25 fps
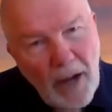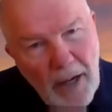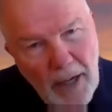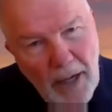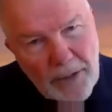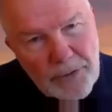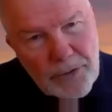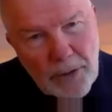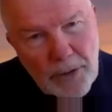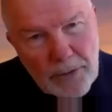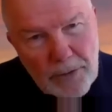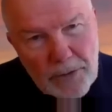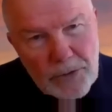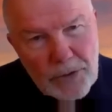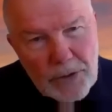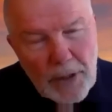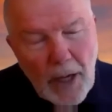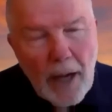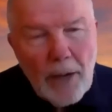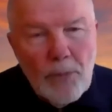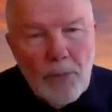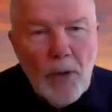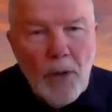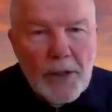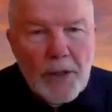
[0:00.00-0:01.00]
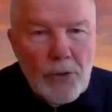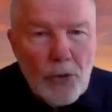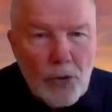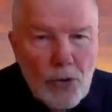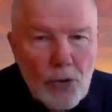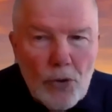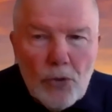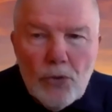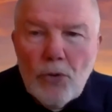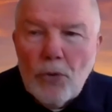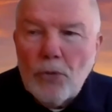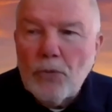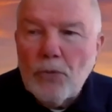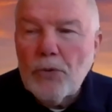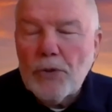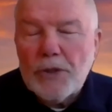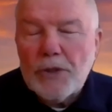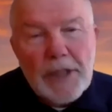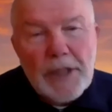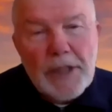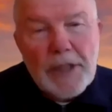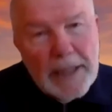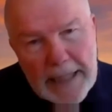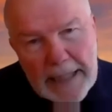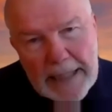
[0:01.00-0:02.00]
others. I want you
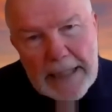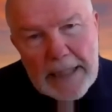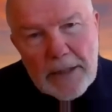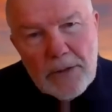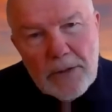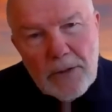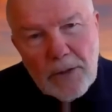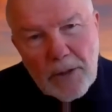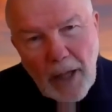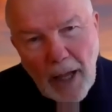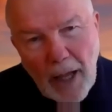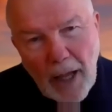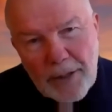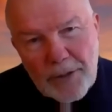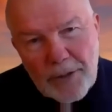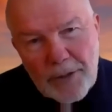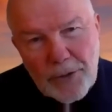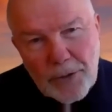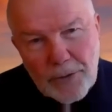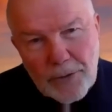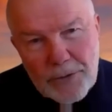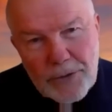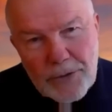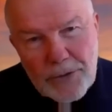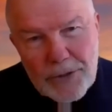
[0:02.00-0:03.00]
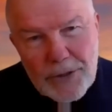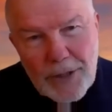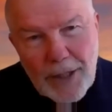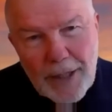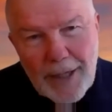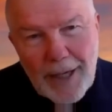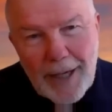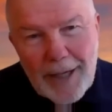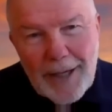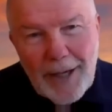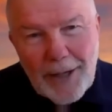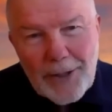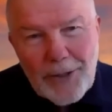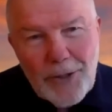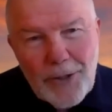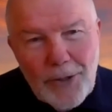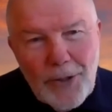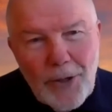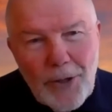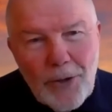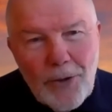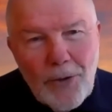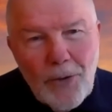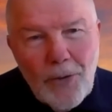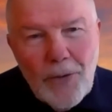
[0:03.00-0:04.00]
to heal others,
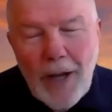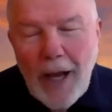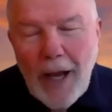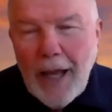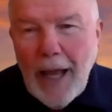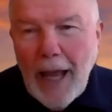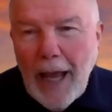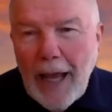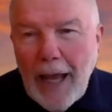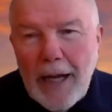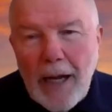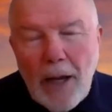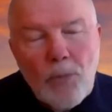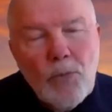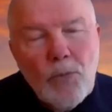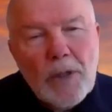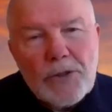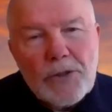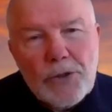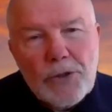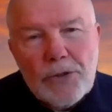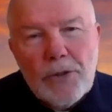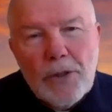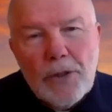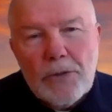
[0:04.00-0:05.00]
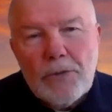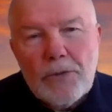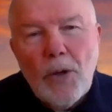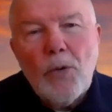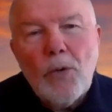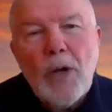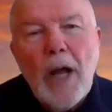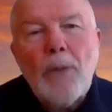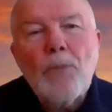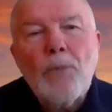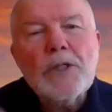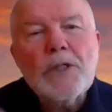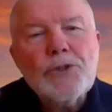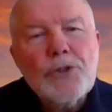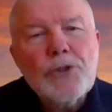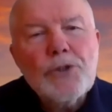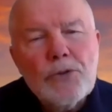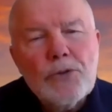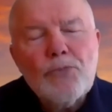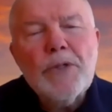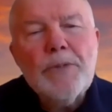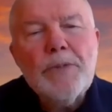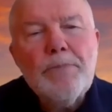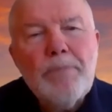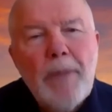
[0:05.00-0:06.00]
and I want you
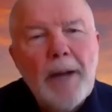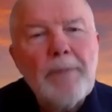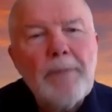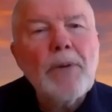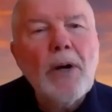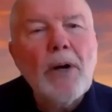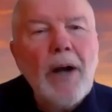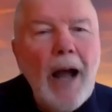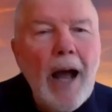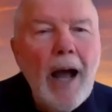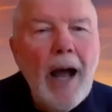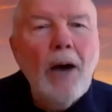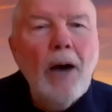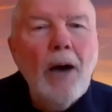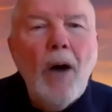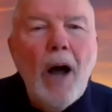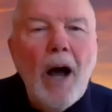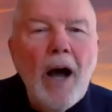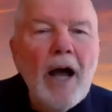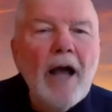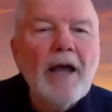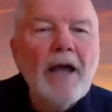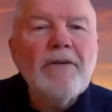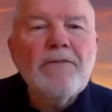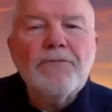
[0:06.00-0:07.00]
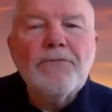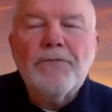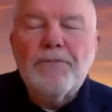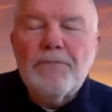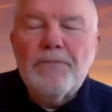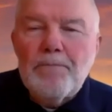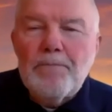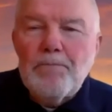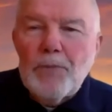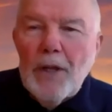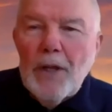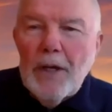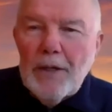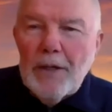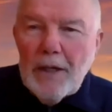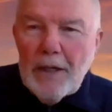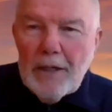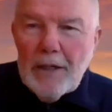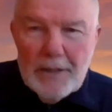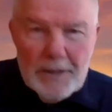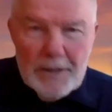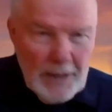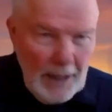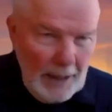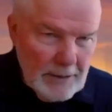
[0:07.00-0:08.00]
to remember how I've
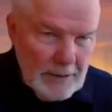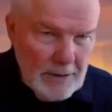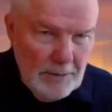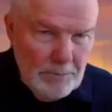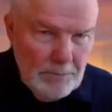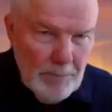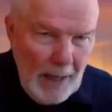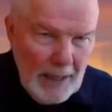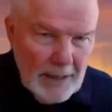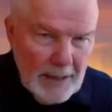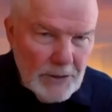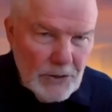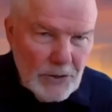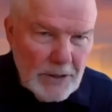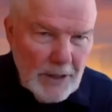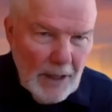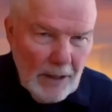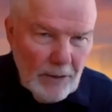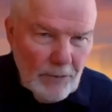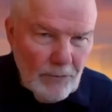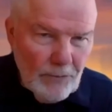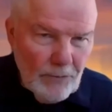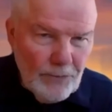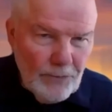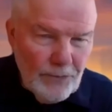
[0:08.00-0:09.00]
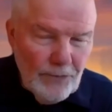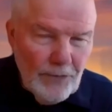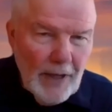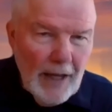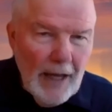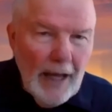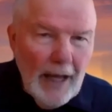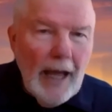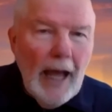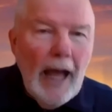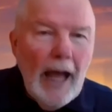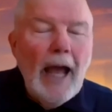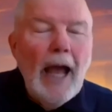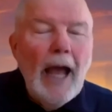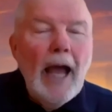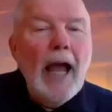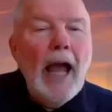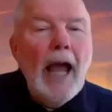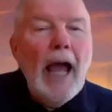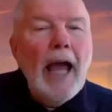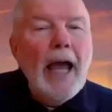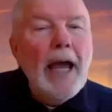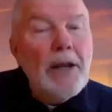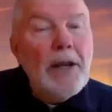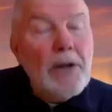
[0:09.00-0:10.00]
conducted myself,
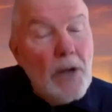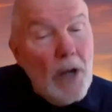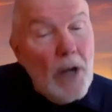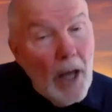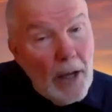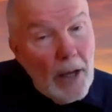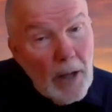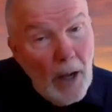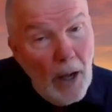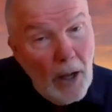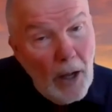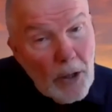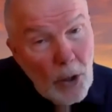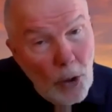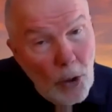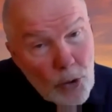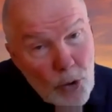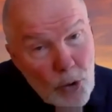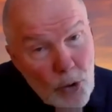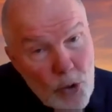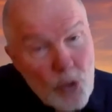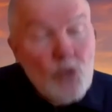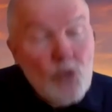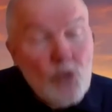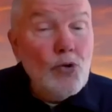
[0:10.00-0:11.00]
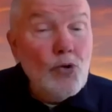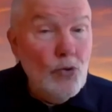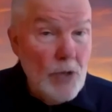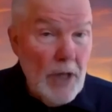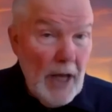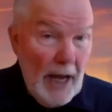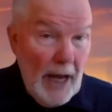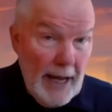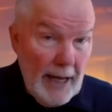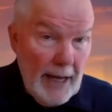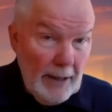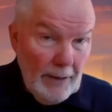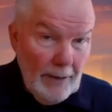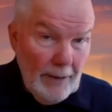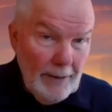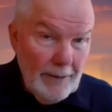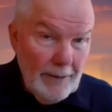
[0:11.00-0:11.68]
and you do that,